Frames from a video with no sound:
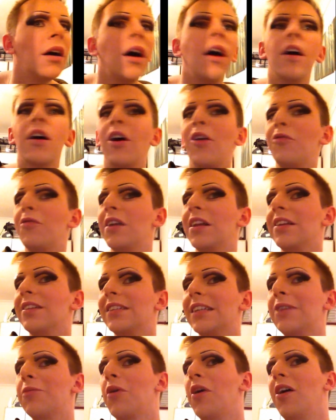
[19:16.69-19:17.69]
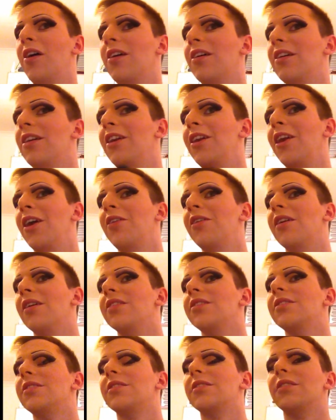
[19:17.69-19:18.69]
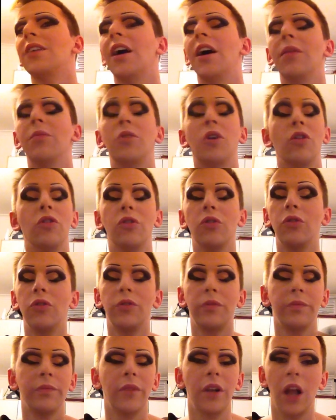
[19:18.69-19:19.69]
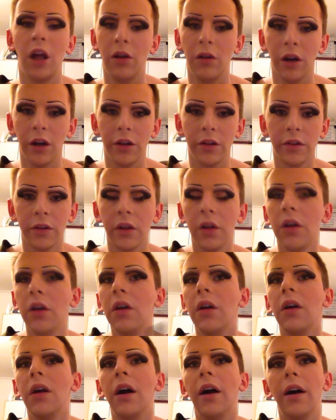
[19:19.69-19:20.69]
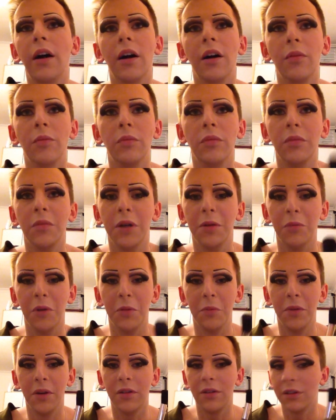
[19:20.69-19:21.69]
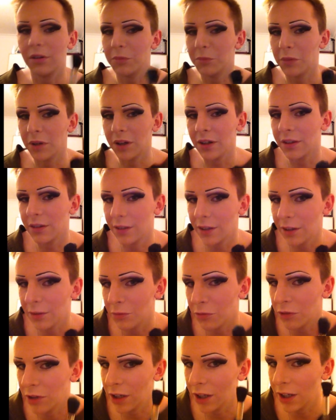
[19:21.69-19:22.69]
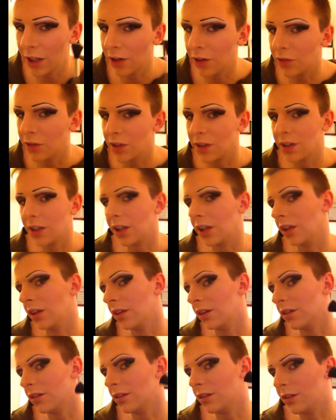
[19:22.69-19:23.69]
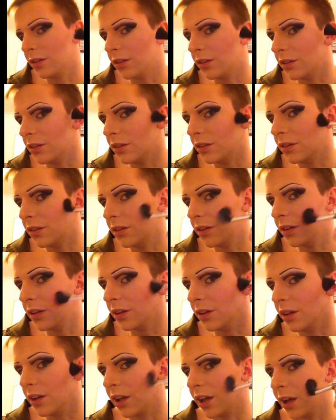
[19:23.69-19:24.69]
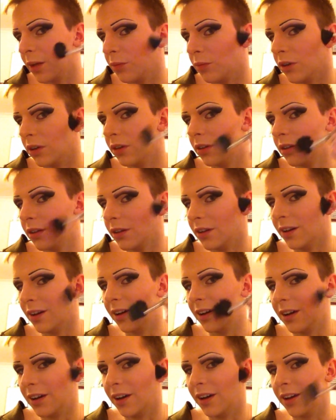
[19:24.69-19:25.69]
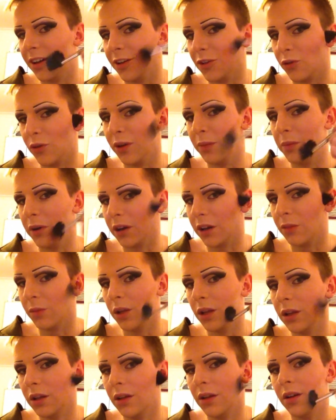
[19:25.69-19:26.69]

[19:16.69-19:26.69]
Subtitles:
I can't really see my lowlights, contours, in my mirror, but I can see them really obviously in the camera, and it's really bugging me.